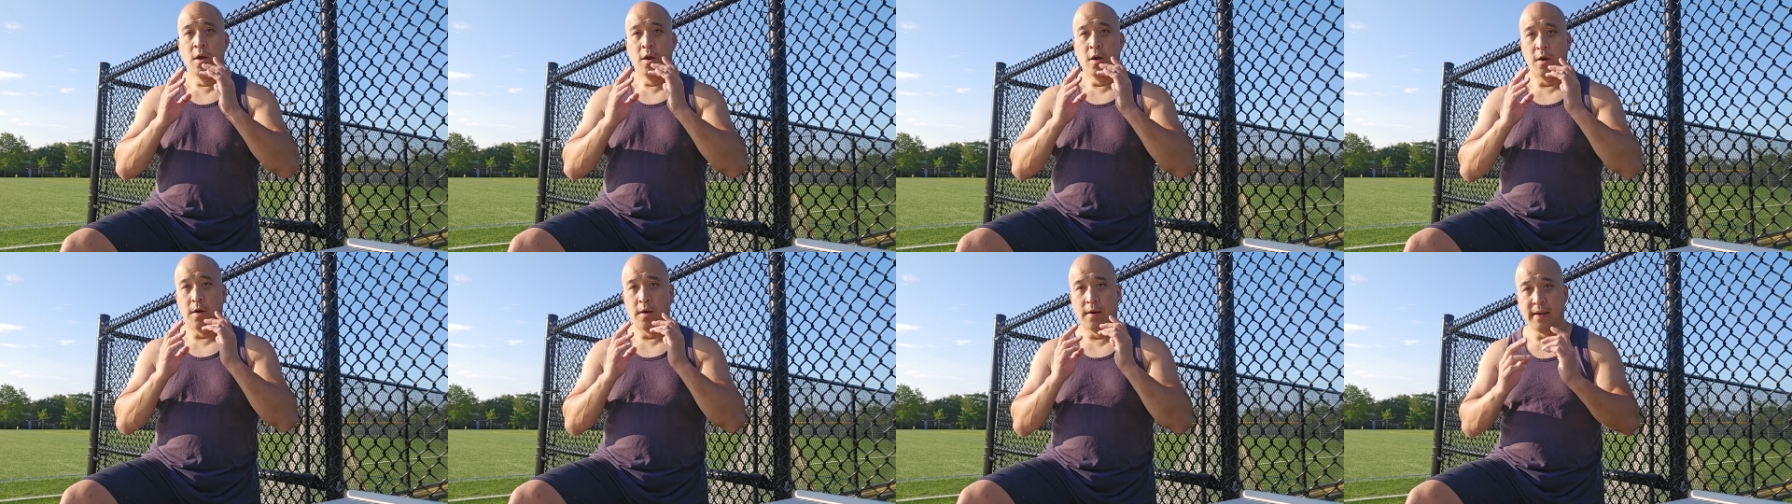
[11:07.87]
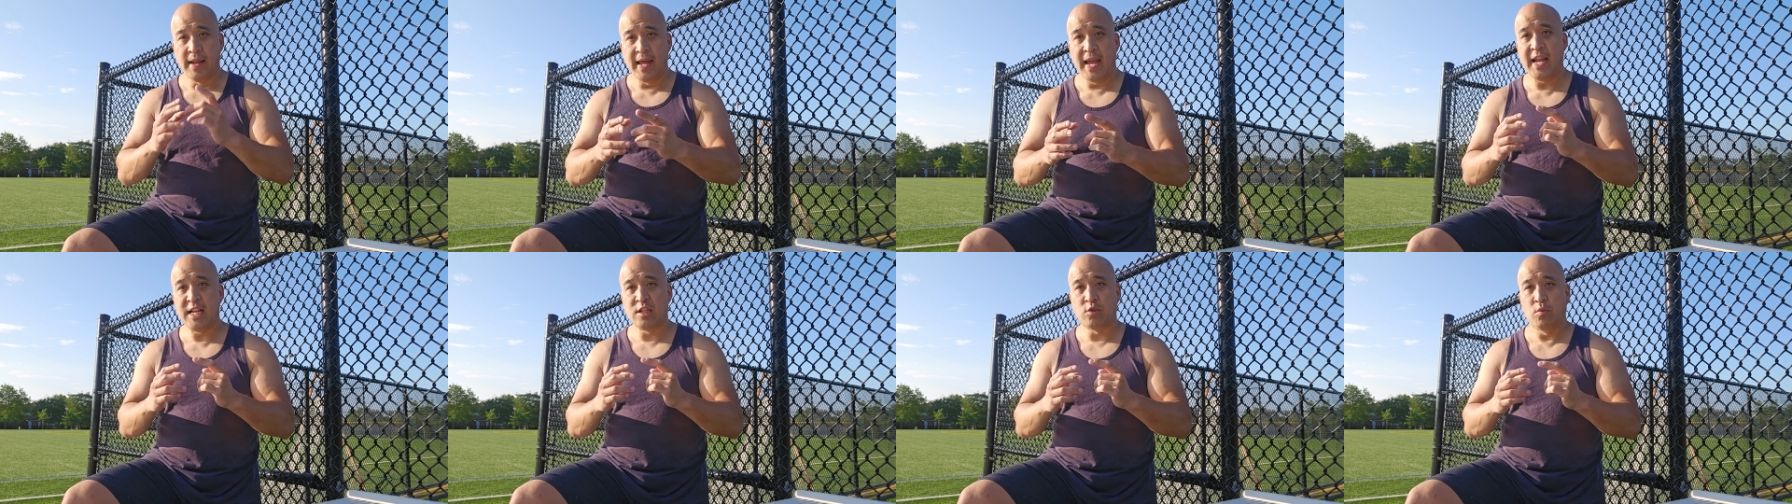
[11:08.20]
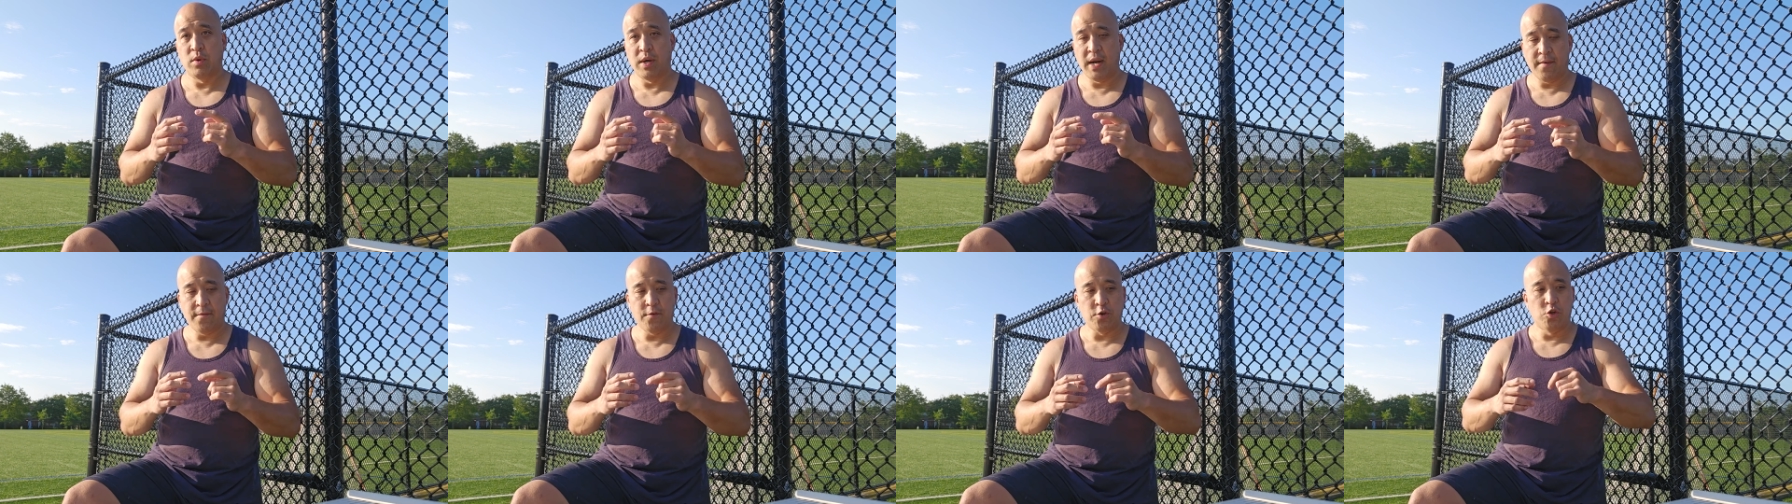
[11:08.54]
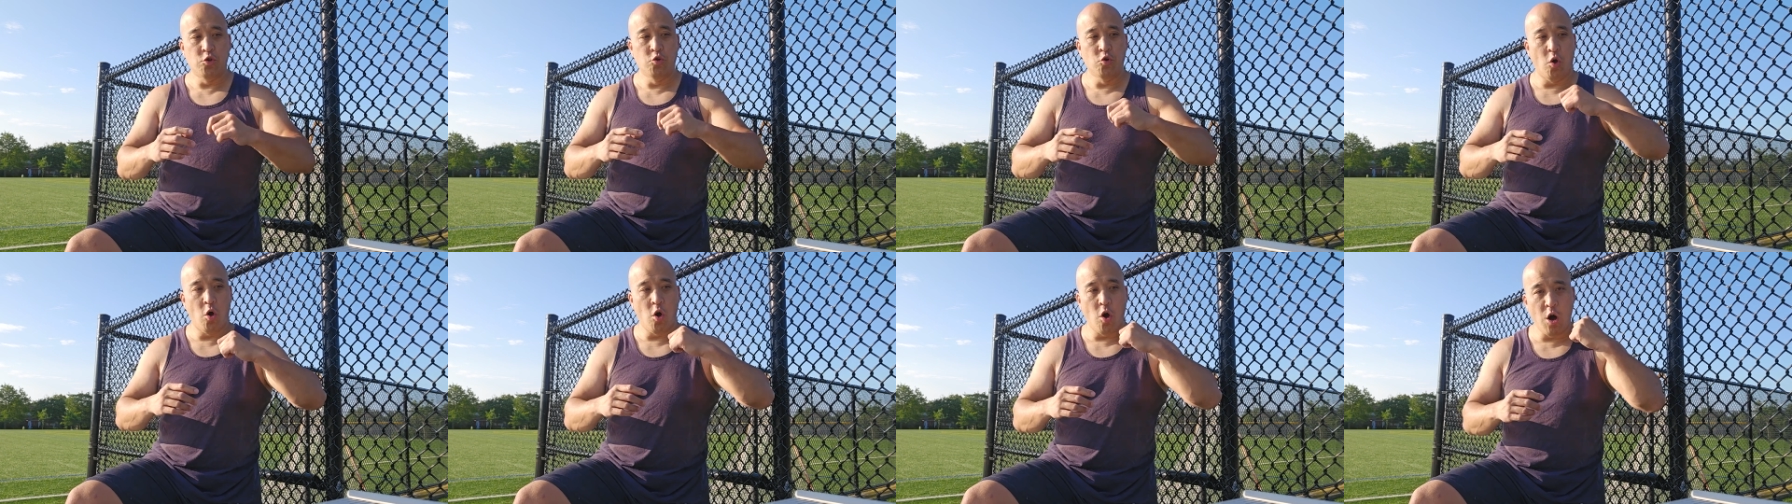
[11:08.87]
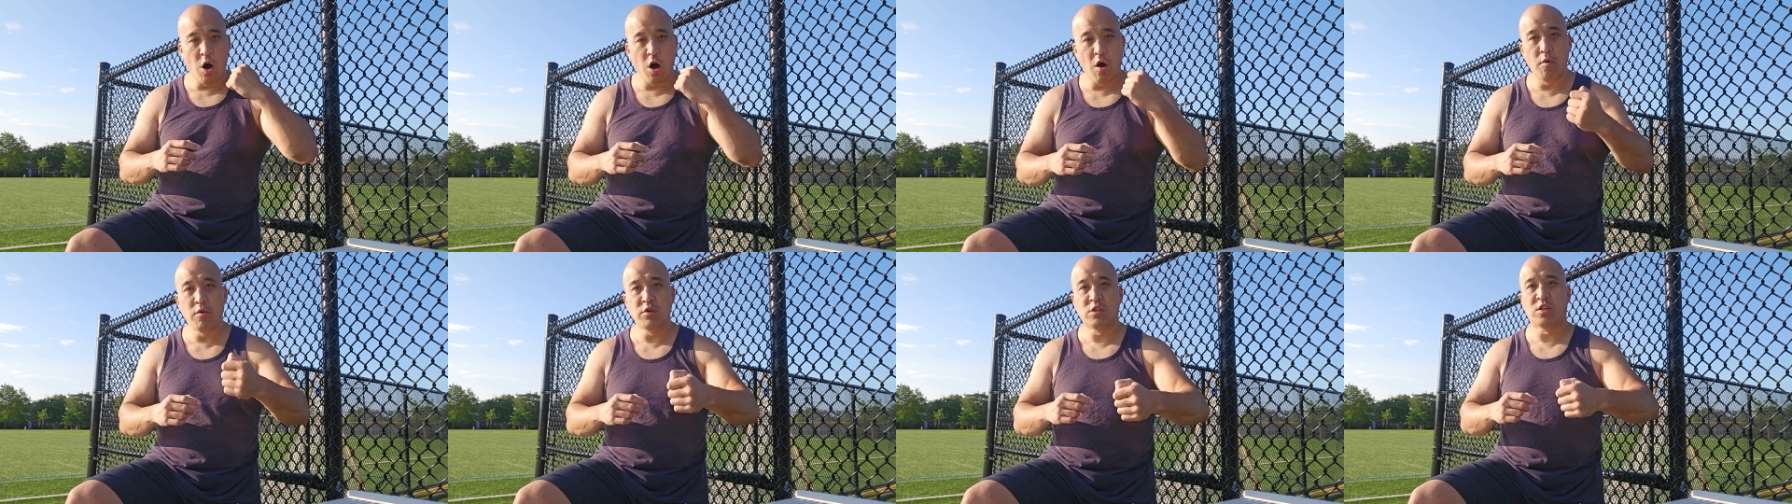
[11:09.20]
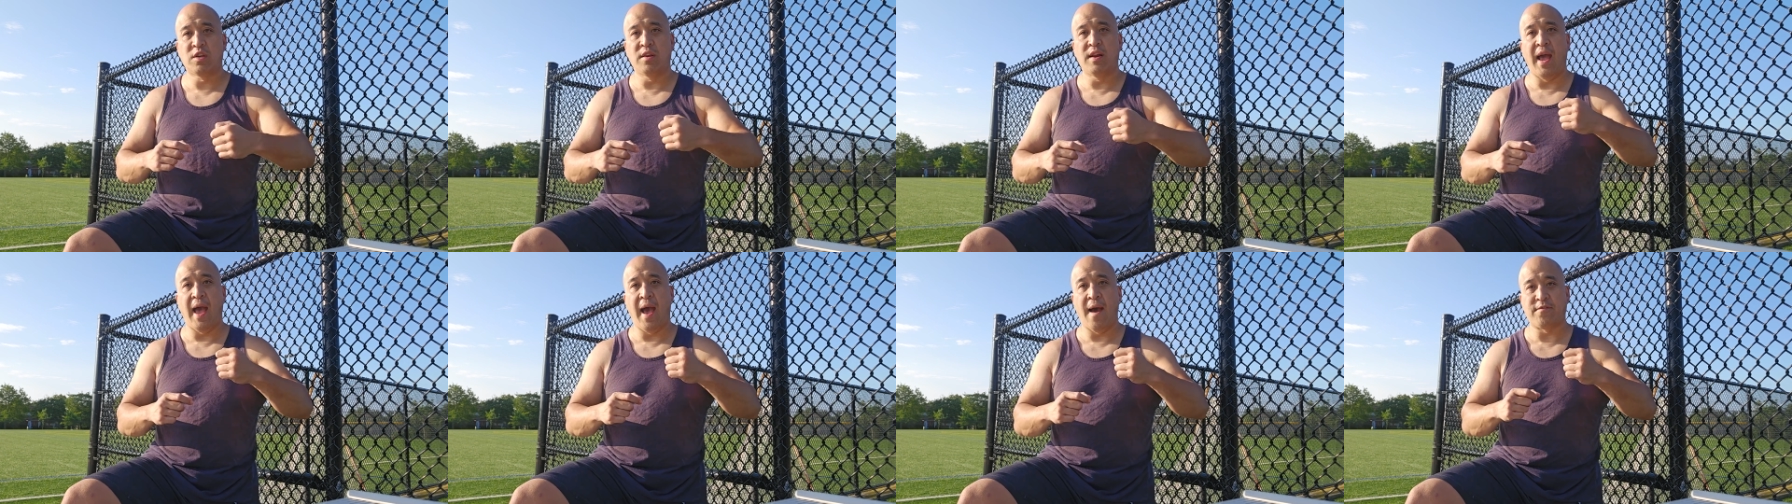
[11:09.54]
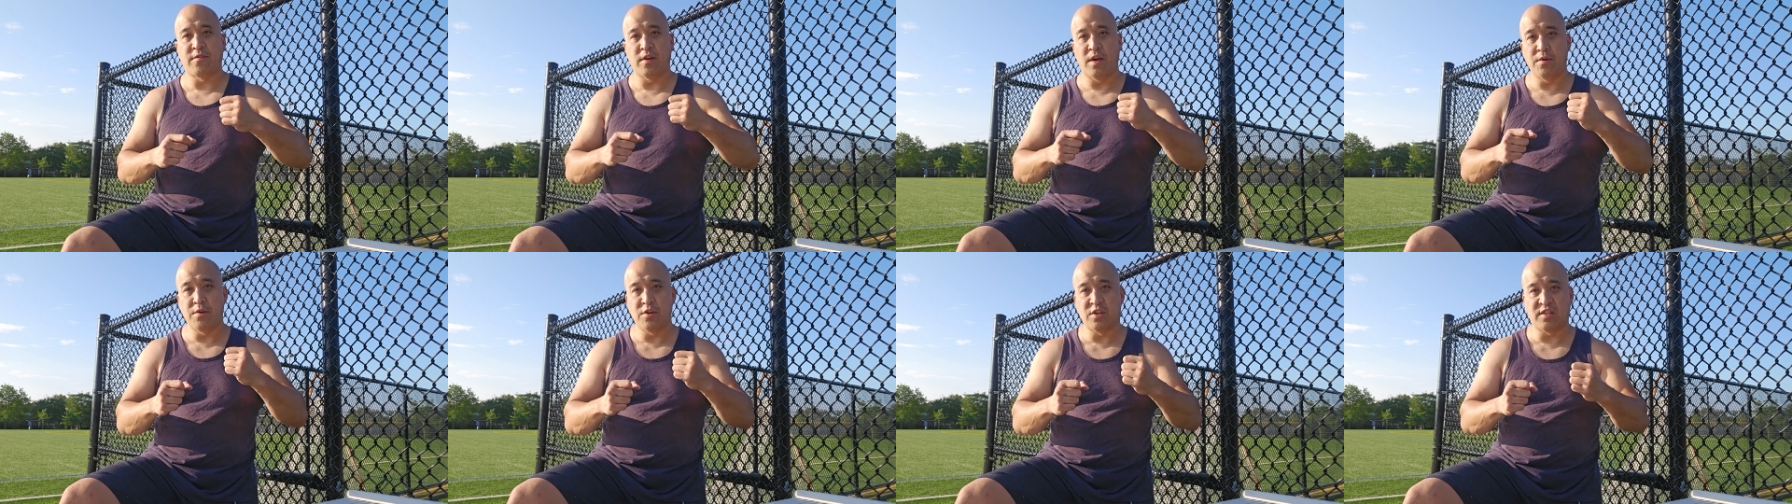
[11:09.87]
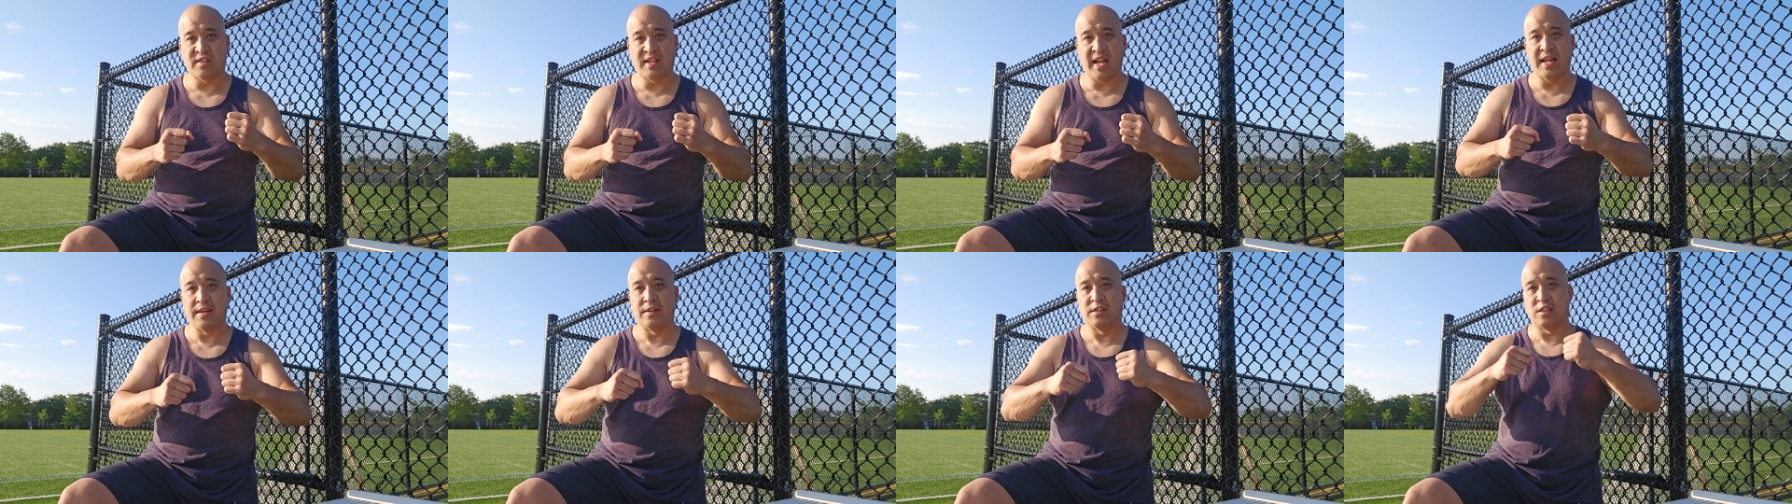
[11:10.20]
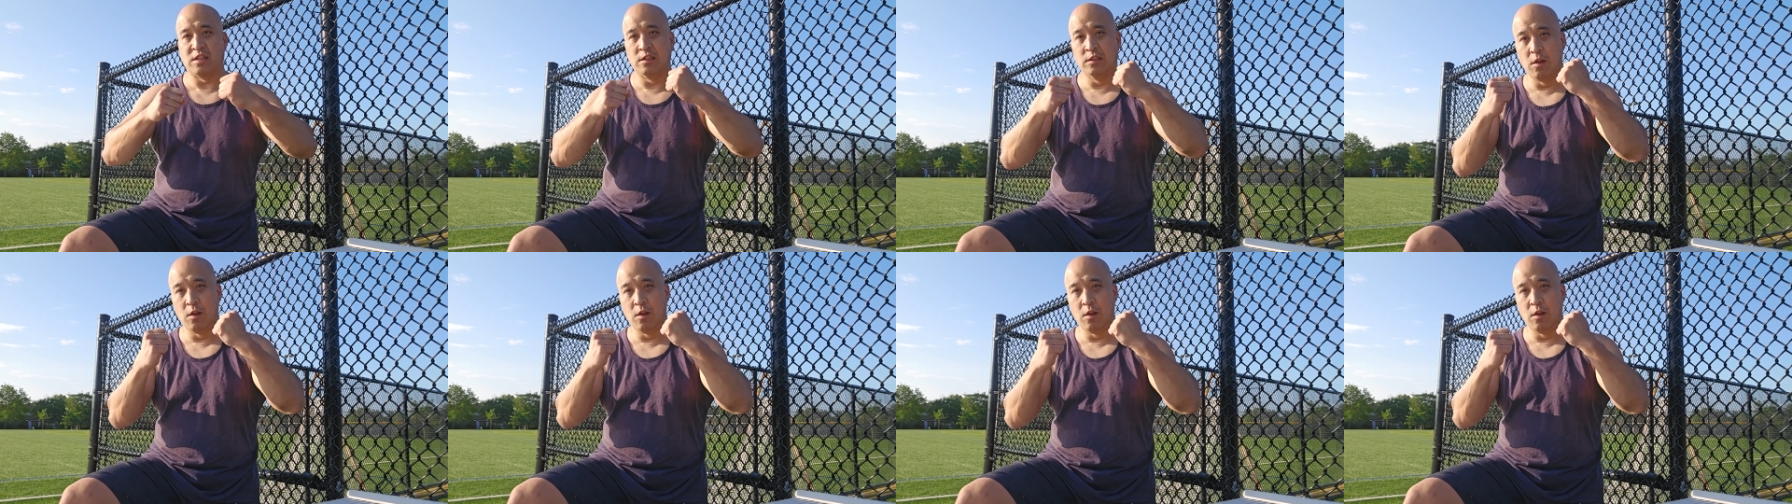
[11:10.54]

or legs, whatever, you're always going to have to understand this